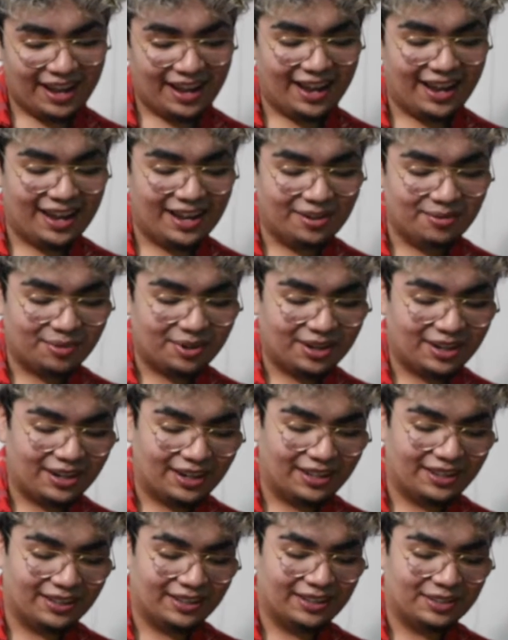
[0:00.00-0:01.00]
and work
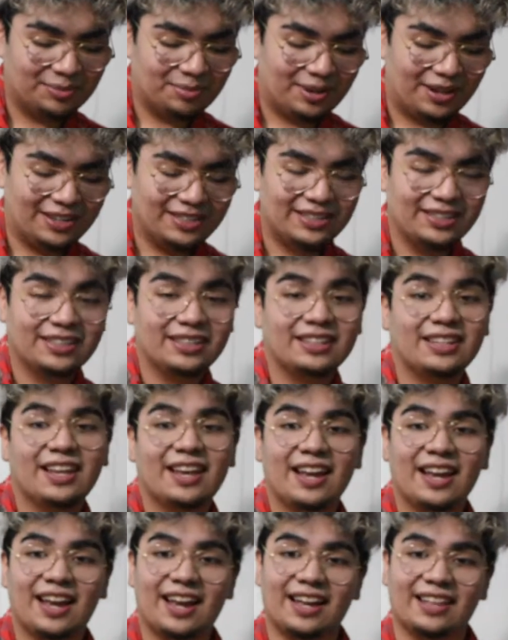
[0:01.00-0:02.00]
on this project
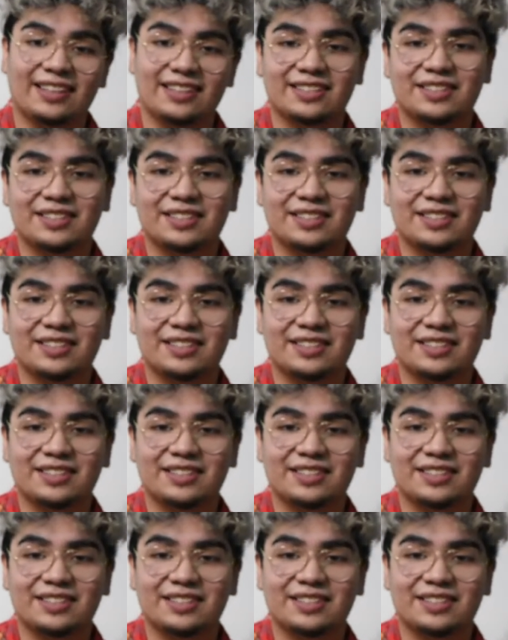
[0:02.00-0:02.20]
at